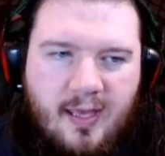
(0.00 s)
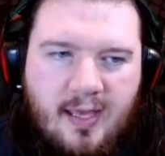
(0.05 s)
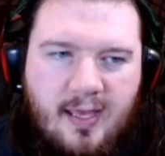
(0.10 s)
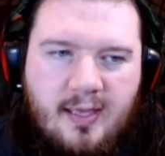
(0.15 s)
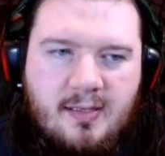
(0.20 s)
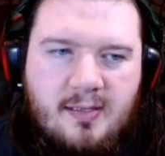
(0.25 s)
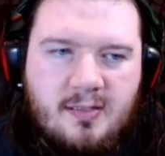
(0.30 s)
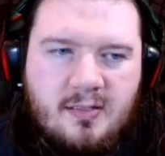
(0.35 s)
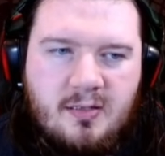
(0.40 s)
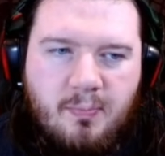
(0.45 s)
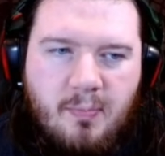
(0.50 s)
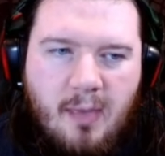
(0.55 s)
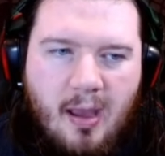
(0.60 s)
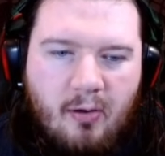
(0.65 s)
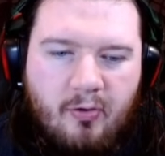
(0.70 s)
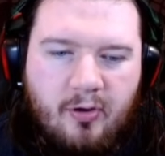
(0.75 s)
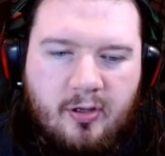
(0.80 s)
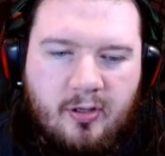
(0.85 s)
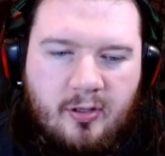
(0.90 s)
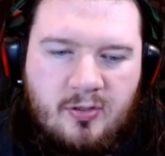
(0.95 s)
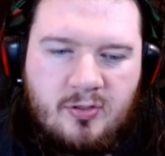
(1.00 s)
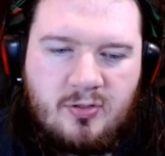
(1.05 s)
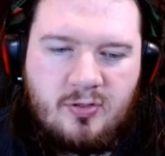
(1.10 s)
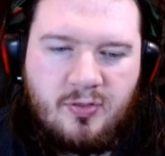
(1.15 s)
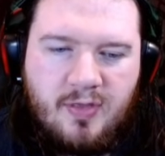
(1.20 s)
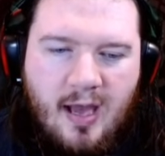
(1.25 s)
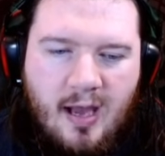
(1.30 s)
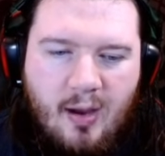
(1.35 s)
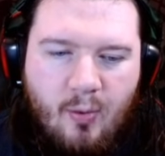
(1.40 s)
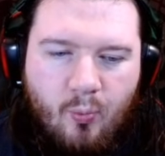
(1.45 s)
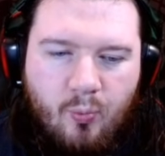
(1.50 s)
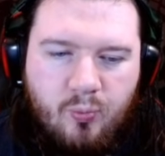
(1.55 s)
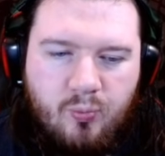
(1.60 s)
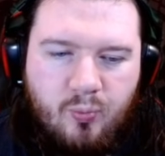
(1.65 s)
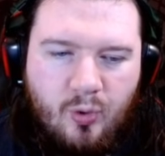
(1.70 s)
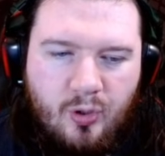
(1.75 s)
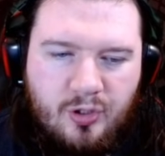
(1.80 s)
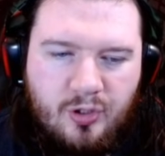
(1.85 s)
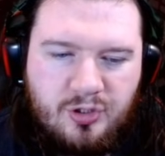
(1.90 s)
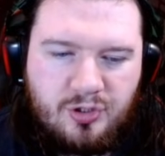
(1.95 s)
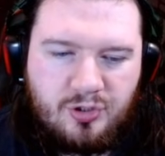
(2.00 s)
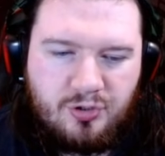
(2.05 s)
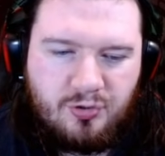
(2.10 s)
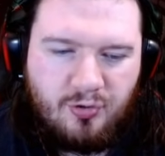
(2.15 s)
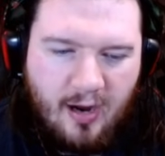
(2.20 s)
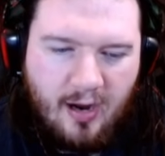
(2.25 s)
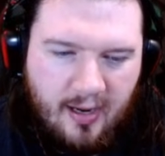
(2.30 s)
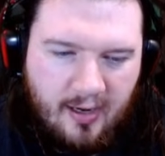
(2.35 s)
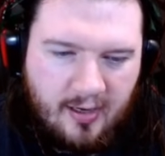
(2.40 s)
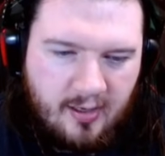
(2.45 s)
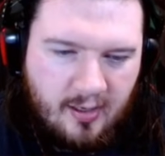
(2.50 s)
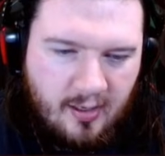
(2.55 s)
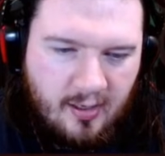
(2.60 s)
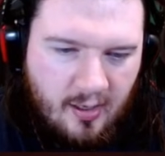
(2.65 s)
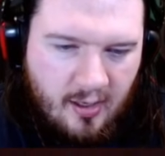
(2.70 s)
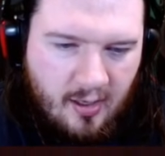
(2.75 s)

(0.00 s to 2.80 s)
is American, so that would track.